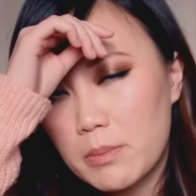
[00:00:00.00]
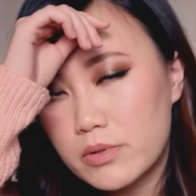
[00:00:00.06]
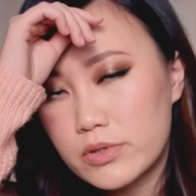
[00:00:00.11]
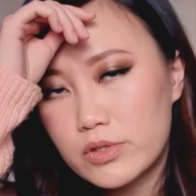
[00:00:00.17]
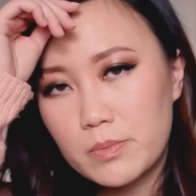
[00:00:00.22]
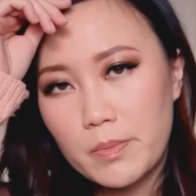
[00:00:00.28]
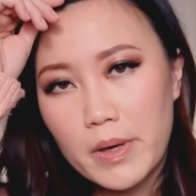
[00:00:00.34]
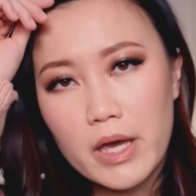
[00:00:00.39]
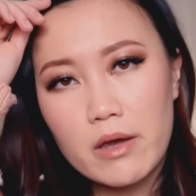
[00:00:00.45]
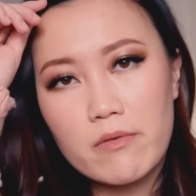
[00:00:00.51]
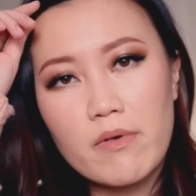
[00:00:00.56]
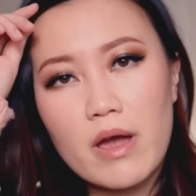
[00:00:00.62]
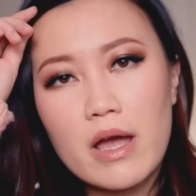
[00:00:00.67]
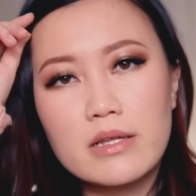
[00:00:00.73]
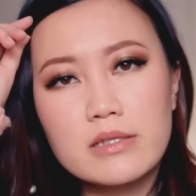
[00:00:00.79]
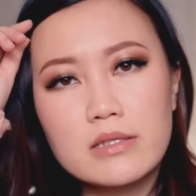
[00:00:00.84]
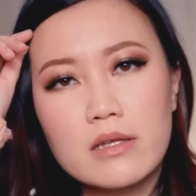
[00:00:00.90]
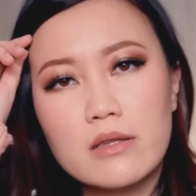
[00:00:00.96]
able to pay
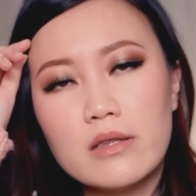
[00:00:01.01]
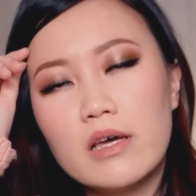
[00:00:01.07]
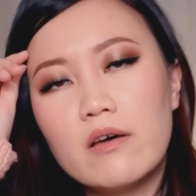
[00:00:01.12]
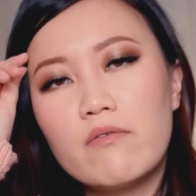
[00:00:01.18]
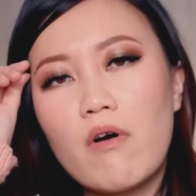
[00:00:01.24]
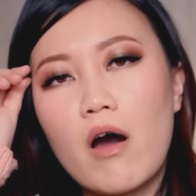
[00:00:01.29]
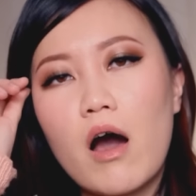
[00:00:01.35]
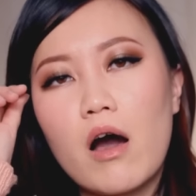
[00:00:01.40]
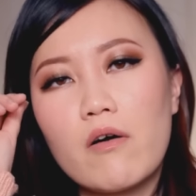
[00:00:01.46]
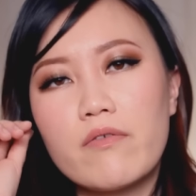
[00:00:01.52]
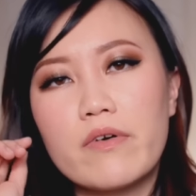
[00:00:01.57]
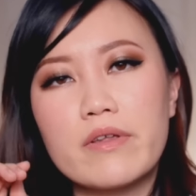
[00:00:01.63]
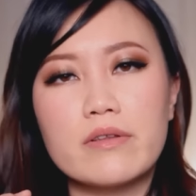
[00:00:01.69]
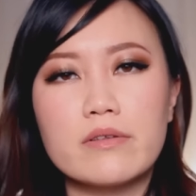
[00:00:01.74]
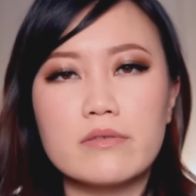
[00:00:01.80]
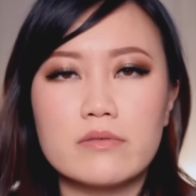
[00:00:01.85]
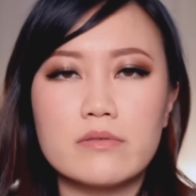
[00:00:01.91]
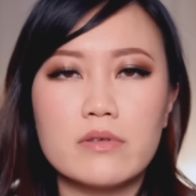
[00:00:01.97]
rent and live off and